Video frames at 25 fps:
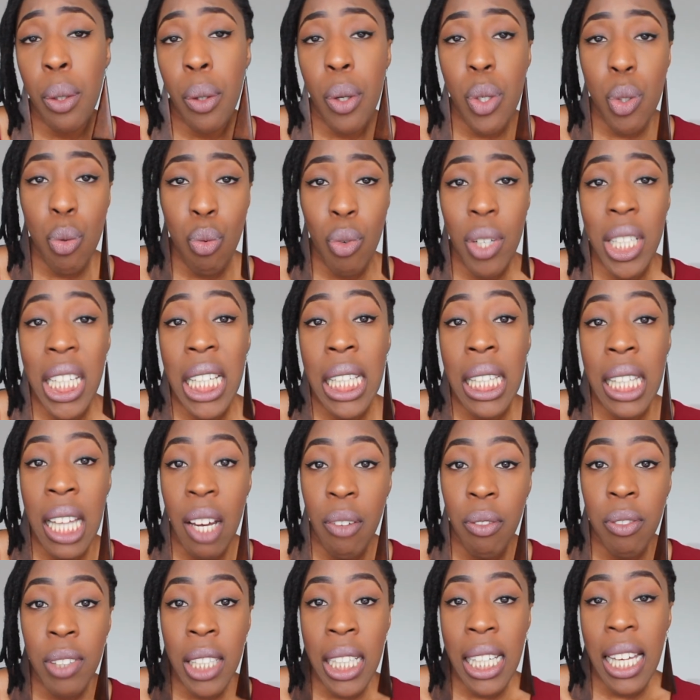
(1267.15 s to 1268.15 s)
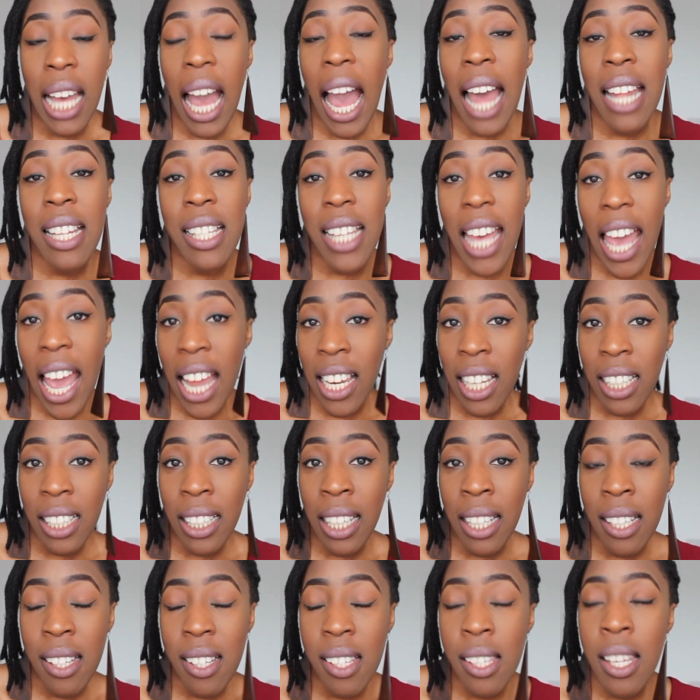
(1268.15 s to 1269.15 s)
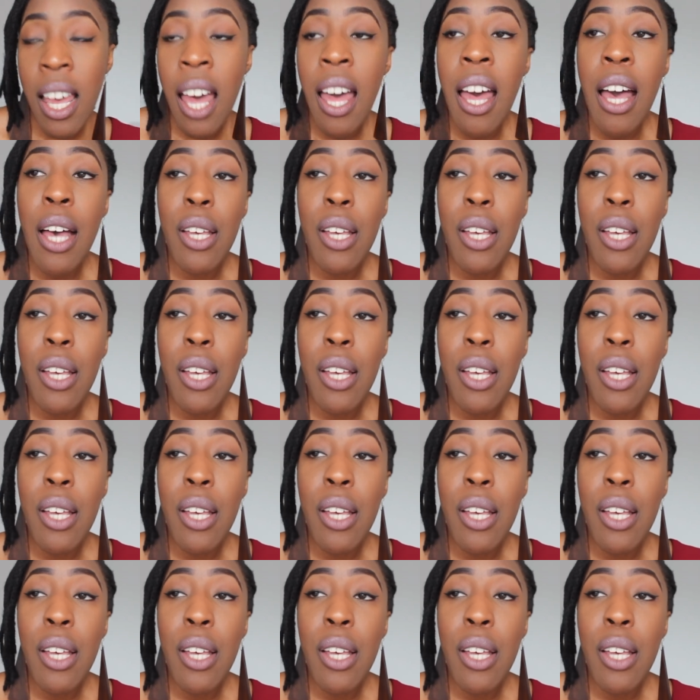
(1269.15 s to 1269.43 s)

looks really lovely and elegant.